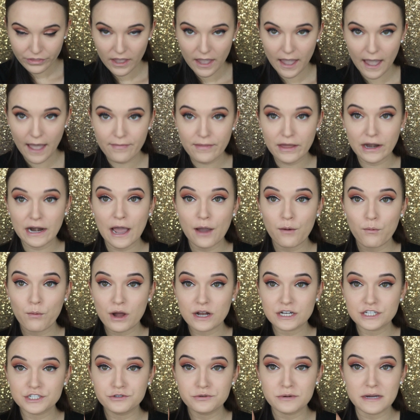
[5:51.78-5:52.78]
And then I
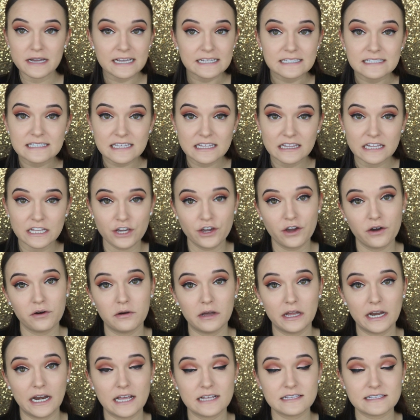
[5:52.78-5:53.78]
want to instantly go
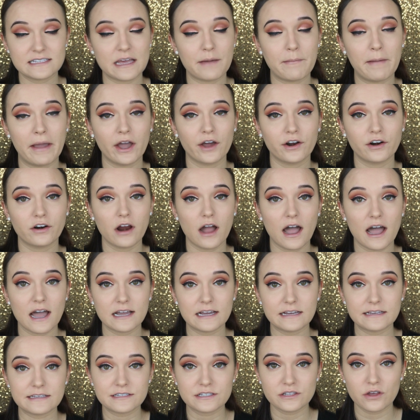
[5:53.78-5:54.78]
in and set my under
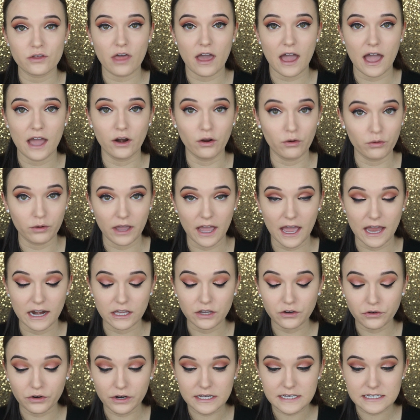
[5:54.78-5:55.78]
eyes so that I don't get
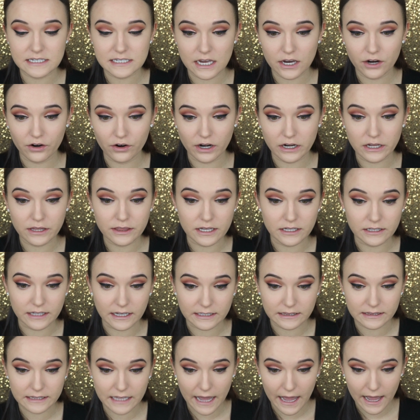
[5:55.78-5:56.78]
any creasing or anything
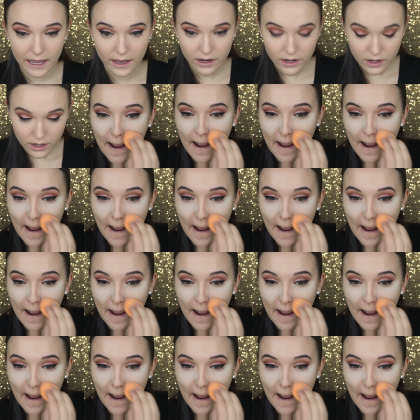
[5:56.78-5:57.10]
like that.